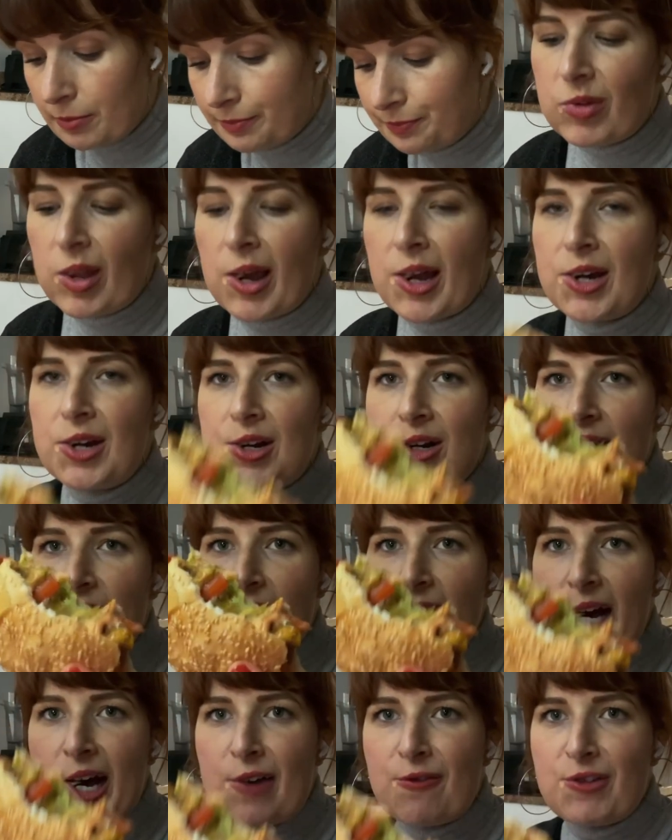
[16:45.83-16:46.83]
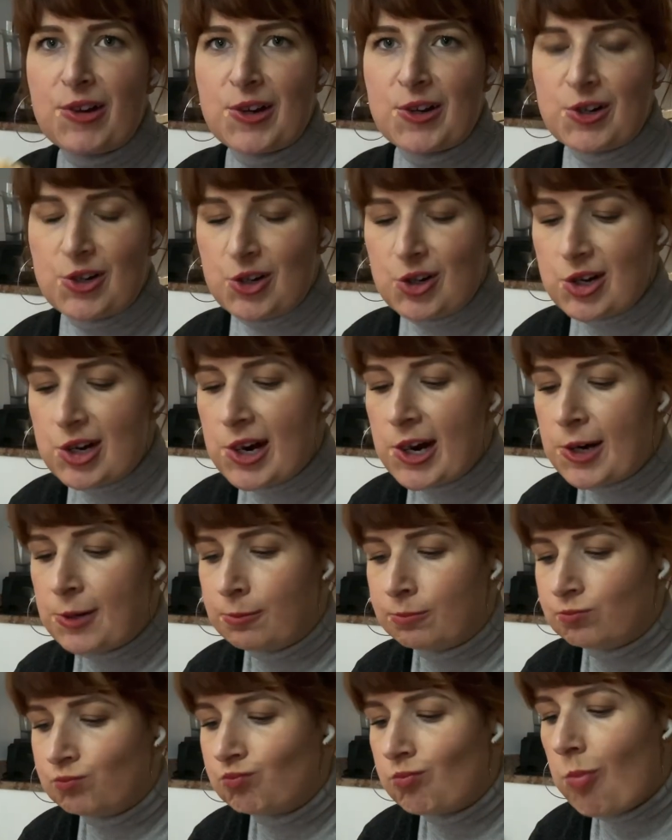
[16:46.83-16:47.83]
9.5 out of 10.